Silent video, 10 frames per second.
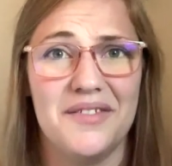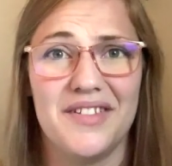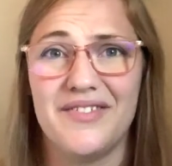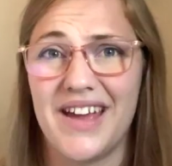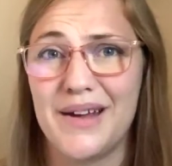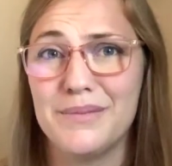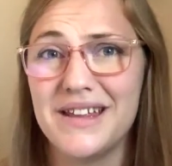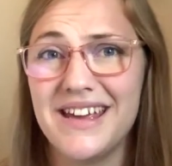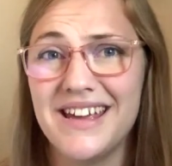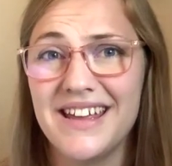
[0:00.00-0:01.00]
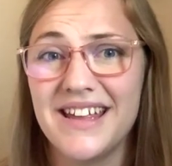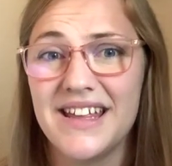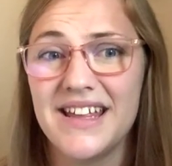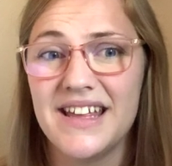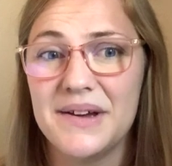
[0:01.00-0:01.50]
with family,
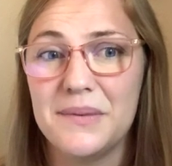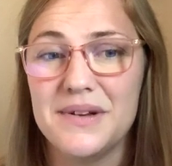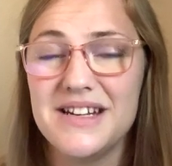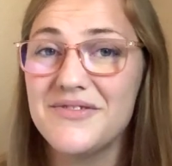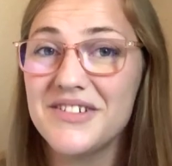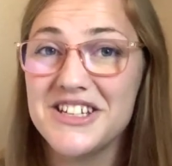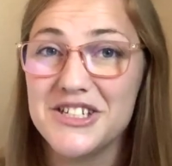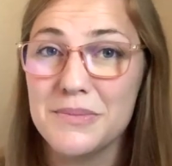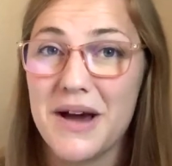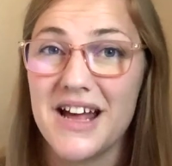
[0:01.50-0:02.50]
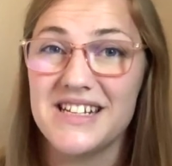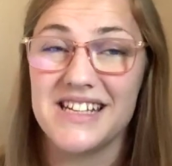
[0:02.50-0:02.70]
we didn't really do much.